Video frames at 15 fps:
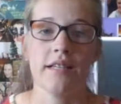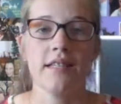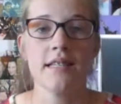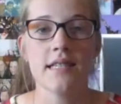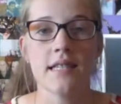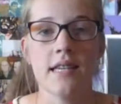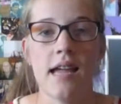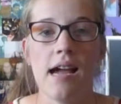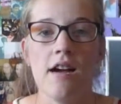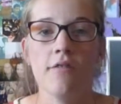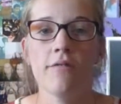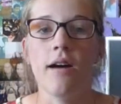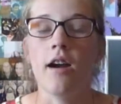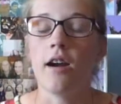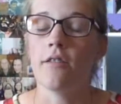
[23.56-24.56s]
I can see how
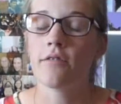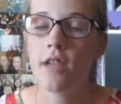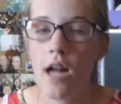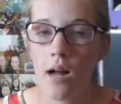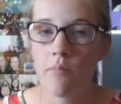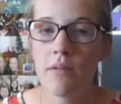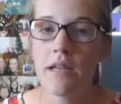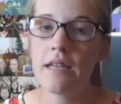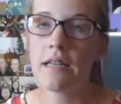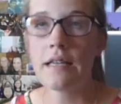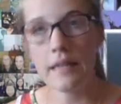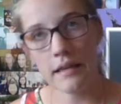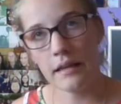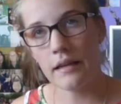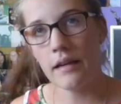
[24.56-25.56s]
far I've come in a
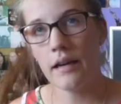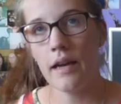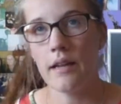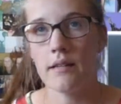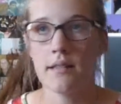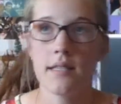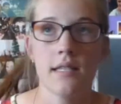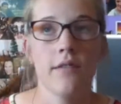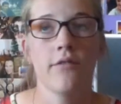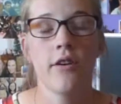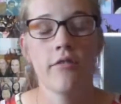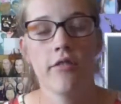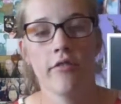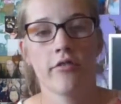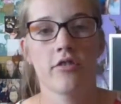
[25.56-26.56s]
year and see if
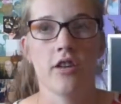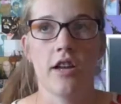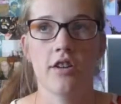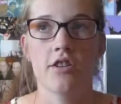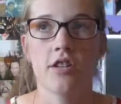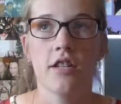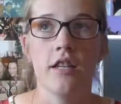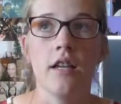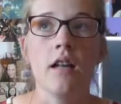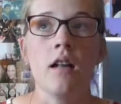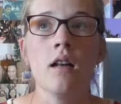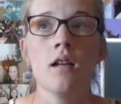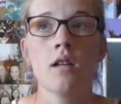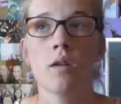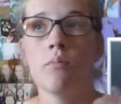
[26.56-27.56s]
I've actually
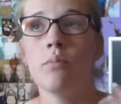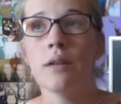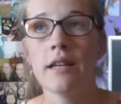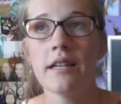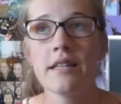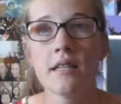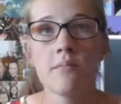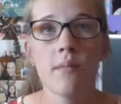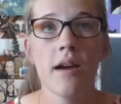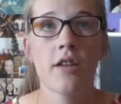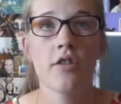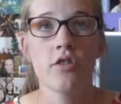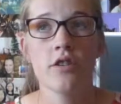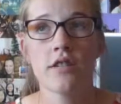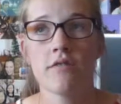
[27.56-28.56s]
completed my
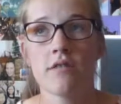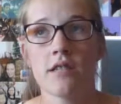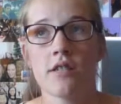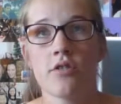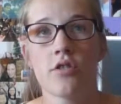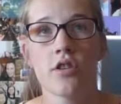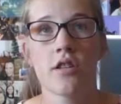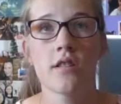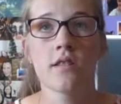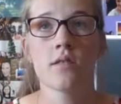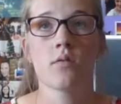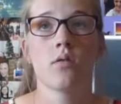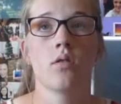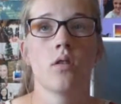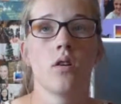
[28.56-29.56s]
New Year's resolutions
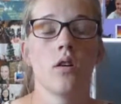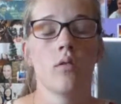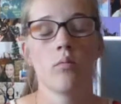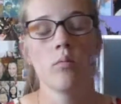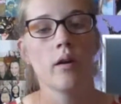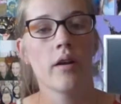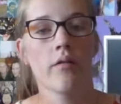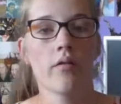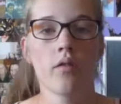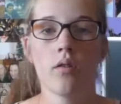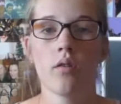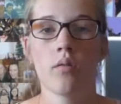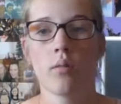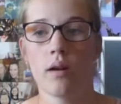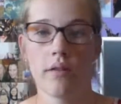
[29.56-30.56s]
or
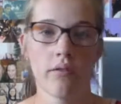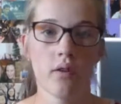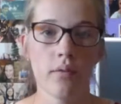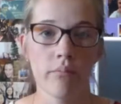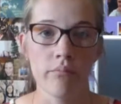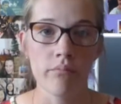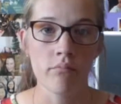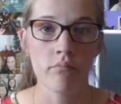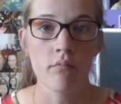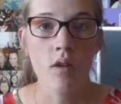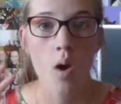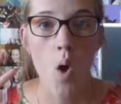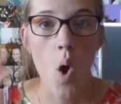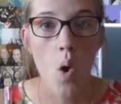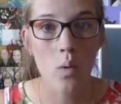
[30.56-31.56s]
whatever, whatever.
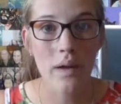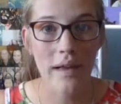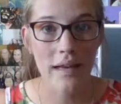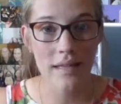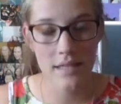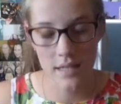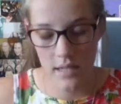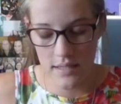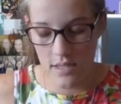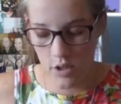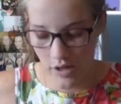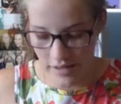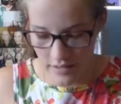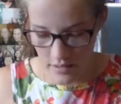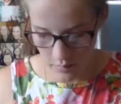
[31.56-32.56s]
Okay, let's get
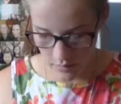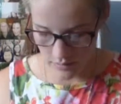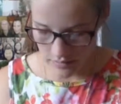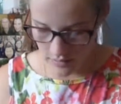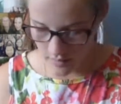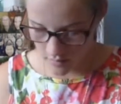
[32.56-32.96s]
straight into it.